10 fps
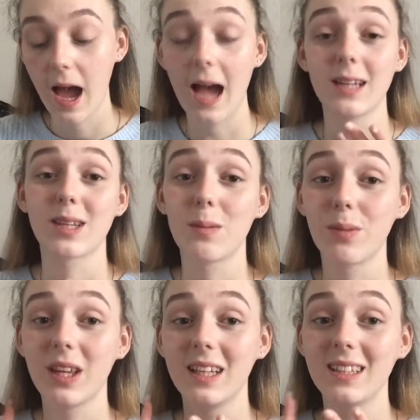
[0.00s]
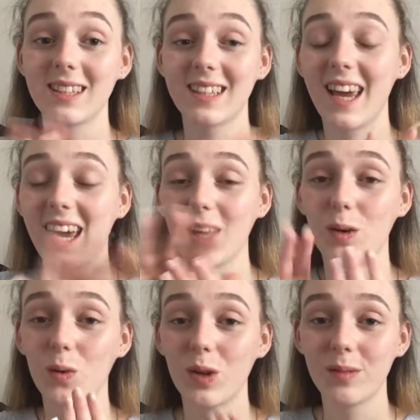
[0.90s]
And please
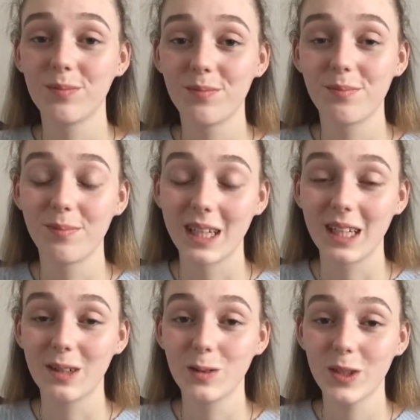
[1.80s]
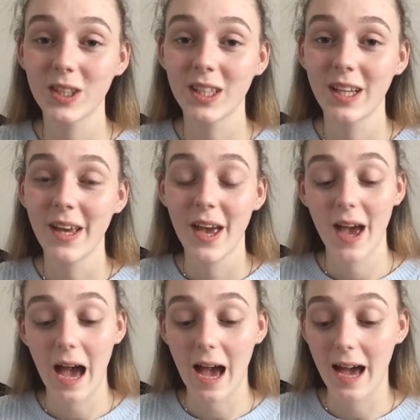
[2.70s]
ignore my nails.
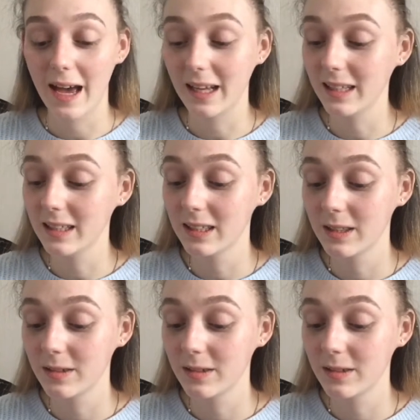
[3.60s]
I